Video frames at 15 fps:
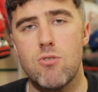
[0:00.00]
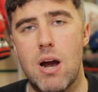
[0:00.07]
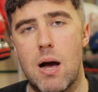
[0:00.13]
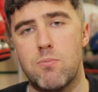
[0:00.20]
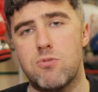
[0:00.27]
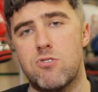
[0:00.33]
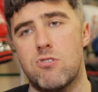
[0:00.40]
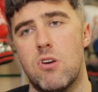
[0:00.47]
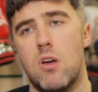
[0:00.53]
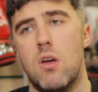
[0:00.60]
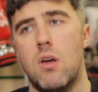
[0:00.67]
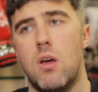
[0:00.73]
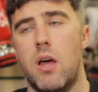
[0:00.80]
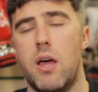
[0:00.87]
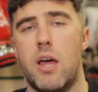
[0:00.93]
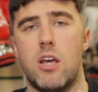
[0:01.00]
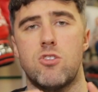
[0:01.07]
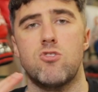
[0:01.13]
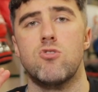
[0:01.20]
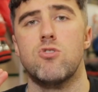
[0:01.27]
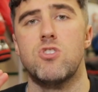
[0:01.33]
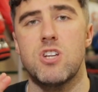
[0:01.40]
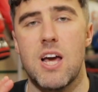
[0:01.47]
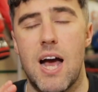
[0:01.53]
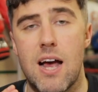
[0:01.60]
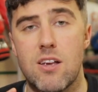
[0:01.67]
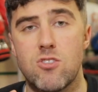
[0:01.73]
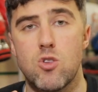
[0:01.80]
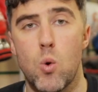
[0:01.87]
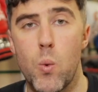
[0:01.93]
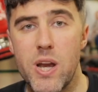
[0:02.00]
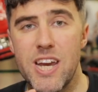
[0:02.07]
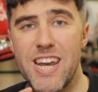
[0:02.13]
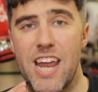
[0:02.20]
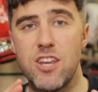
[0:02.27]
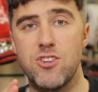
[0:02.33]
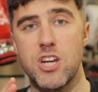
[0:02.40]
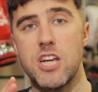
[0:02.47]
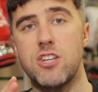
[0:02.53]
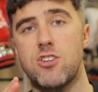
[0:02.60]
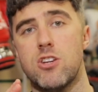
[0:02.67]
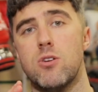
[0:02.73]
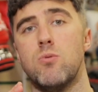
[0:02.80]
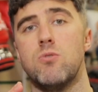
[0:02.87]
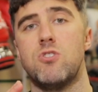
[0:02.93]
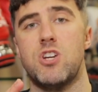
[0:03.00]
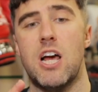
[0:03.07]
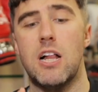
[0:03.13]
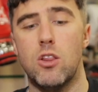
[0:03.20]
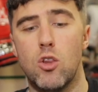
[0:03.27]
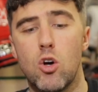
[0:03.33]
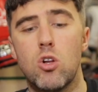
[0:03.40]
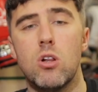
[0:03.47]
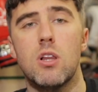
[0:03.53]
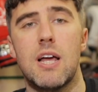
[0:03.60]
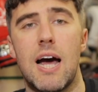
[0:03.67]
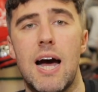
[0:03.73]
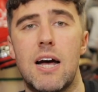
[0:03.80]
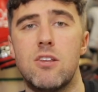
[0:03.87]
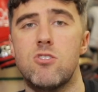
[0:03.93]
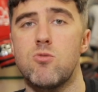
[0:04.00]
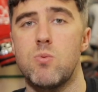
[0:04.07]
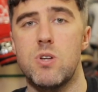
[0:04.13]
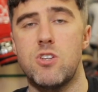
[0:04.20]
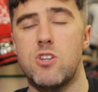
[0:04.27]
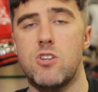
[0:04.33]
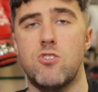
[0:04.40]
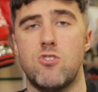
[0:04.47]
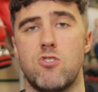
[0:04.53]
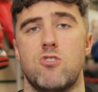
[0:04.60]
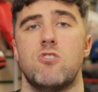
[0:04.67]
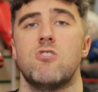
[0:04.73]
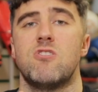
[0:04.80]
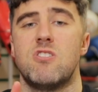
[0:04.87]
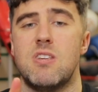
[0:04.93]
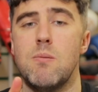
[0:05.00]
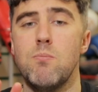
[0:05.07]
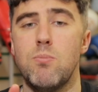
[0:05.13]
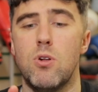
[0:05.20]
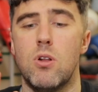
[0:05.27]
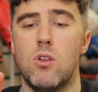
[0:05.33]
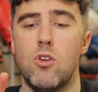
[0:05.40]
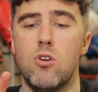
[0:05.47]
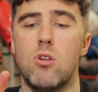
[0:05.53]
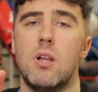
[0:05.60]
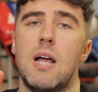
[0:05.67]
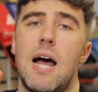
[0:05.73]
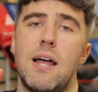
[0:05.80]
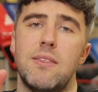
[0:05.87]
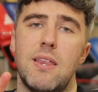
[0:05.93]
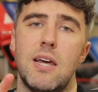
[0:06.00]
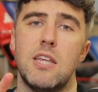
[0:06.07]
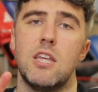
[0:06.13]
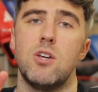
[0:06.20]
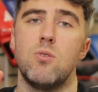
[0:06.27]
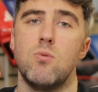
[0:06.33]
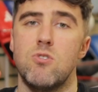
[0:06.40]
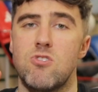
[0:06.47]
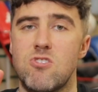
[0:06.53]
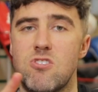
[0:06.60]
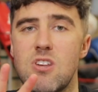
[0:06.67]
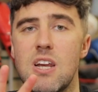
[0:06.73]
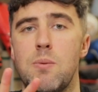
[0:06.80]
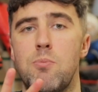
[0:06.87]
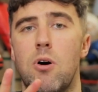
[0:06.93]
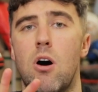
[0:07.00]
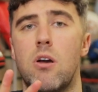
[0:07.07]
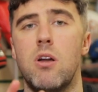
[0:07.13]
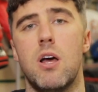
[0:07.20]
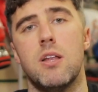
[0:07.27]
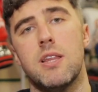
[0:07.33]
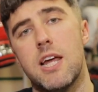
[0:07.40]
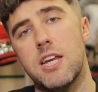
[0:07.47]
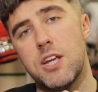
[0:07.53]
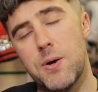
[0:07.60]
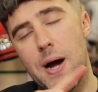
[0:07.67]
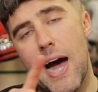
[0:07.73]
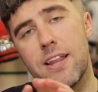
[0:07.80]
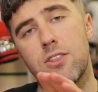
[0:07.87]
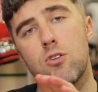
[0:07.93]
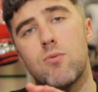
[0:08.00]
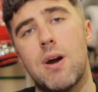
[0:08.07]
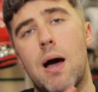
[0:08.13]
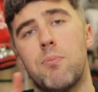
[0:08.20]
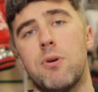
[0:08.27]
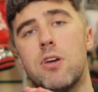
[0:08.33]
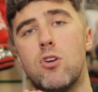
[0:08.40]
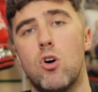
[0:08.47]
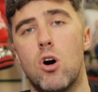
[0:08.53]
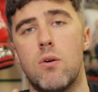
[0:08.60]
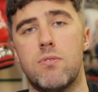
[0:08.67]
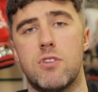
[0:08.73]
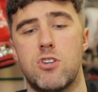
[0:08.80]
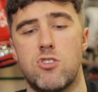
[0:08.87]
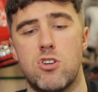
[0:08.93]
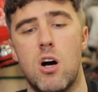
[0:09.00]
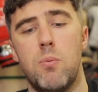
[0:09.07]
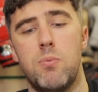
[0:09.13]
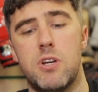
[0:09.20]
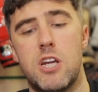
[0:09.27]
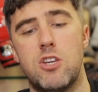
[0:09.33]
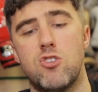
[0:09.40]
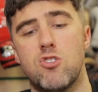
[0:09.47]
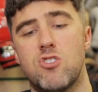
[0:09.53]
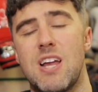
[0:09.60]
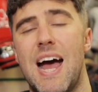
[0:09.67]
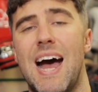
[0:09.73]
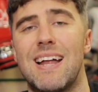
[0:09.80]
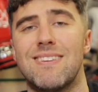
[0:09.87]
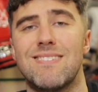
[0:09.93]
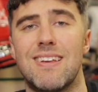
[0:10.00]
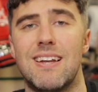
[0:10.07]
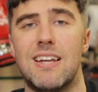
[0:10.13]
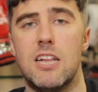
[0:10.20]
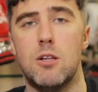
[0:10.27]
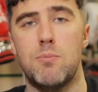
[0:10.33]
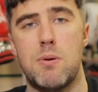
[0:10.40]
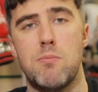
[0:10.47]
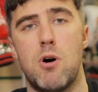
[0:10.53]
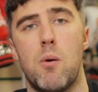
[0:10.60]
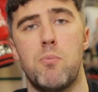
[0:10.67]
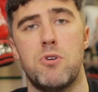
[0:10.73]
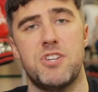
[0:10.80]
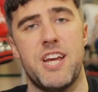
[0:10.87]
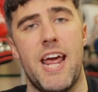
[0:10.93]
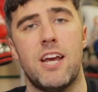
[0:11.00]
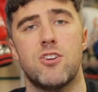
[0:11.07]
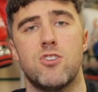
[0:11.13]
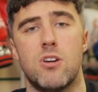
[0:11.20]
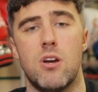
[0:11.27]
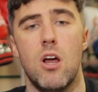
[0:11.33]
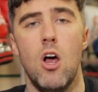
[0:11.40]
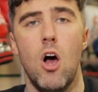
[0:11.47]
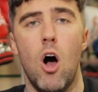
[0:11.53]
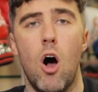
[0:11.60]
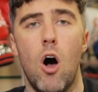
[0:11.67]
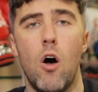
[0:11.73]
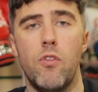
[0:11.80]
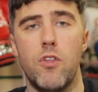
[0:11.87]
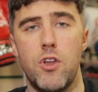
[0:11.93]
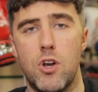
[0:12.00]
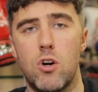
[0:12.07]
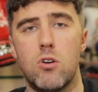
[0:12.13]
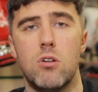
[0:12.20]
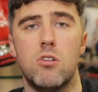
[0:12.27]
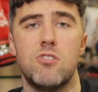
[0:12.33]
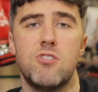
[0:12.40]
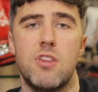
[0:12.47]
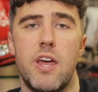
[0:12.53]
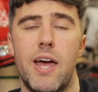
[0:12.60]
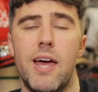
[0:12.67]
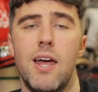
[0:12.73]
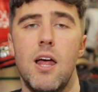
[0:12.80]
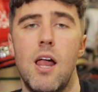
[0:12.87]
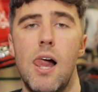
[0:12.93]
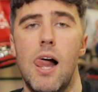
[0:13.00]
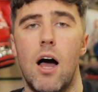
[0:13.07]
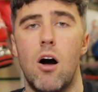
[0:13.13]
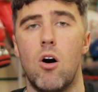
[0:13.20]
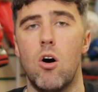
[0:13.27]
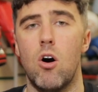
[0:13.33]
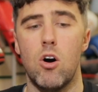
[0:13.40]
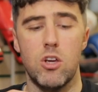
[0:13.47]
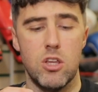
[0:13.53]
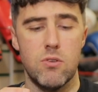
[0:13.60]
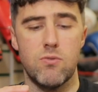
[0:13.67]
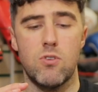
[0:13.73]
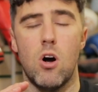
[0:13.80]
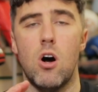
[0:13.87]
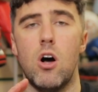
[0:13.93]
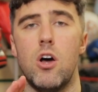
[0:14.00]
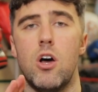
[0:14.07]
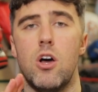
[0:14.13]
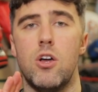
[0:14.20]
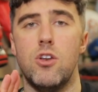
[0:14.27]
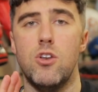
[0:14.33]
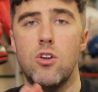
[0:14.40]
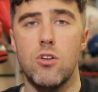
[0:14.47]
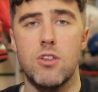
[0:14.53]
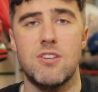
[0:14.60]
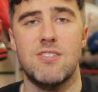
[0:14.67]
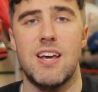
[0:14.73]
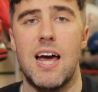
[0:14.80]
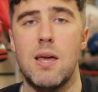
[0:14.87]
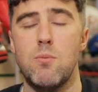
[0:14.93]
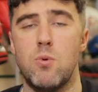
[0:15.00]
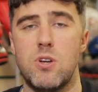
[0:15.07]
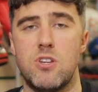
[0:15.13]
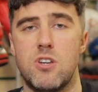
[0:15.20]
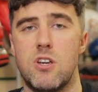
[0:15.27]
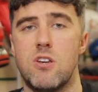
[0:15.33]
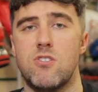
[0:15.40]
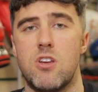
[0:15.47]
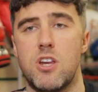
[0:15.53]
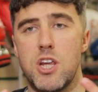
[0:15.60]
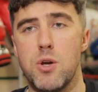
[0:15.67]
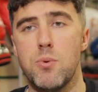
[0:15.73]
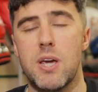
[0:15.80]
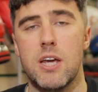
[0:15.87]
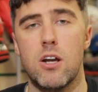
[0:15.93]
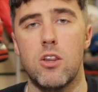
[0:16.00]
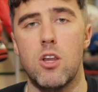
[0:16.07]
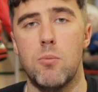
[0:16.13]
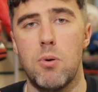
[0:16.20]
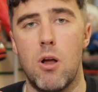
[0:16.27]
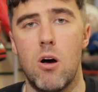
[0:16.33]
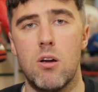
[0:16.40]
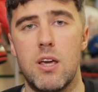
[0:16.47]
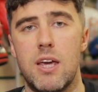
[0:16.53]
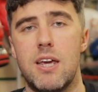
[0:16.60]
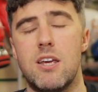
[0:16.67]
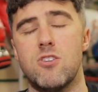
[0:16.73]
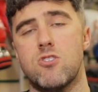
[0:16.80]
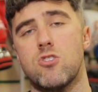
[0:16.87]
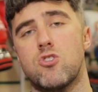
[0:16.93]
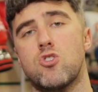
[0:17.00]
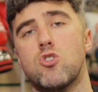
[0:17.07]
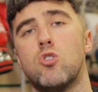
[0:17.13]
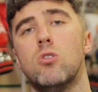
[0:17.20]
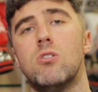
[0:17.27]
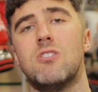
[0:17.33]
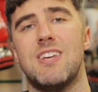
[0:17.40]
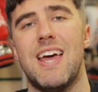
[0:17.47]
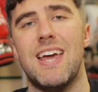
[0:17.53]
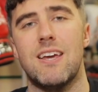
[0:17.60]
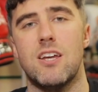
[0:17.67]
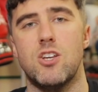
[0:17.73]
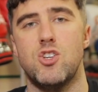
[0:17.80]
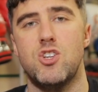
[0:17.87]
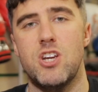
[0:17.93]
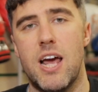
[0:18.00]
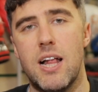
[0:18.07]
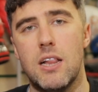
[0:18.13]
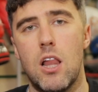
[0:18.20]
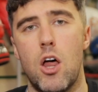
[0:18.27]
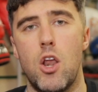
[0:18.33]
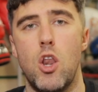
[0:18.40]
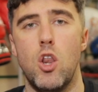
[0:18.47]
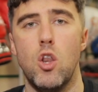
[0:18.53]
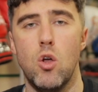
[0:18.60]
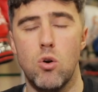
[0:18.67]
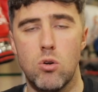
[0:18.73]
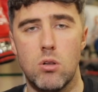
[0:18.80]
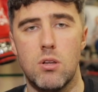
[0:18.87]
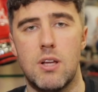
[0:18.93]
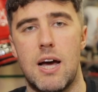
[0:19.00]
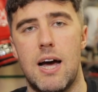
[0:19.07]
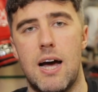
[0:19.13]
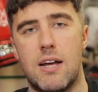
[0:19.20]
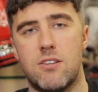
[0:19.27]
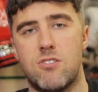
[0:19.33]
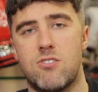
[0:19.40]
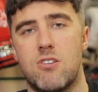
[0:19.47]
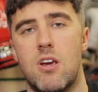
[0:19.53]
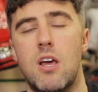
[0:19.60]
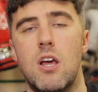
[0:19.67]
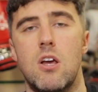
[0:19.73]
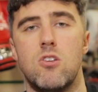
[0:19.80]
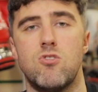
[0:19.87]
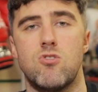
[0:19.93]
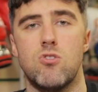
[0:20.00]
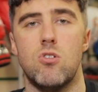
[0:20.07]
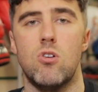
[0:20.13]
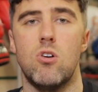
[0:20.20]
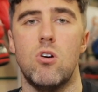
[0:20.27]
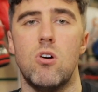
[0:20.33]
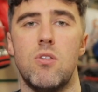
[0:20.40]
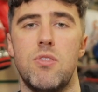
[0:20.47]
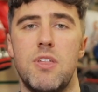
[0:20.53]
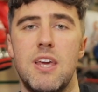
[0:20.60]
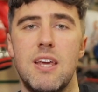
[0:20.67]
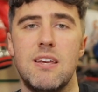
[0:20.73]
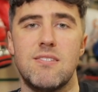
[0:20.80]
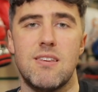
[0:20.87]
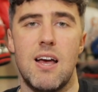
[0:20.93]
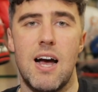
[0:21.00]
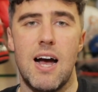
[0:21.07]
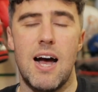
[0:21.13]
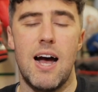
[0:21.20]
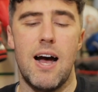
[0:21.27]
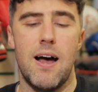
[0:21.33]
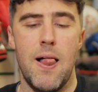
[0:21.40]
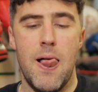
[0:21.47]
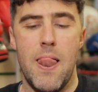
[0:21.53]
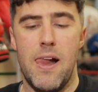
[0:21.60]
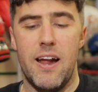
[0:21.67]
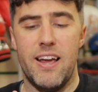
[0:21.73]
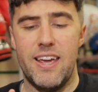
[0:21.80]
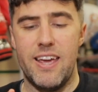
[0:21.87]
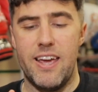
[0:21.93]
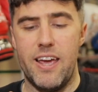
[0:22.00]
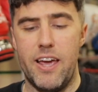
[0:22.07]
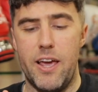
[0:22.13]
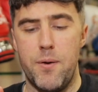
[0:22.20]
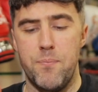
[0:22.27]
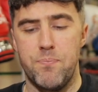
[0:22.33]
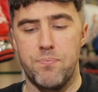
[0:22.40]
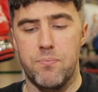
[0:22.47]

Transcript: wraps, such as the Winning NG2 gel knuckle guards, which is just a simple knuckle guard that you slip on and then you add the wrap in over the top, and it just adds a little bit more protection on the knuckles there. Or you've got another type, which is a new kid on the block. It is the Skulltech gel knuckle guards. So these are a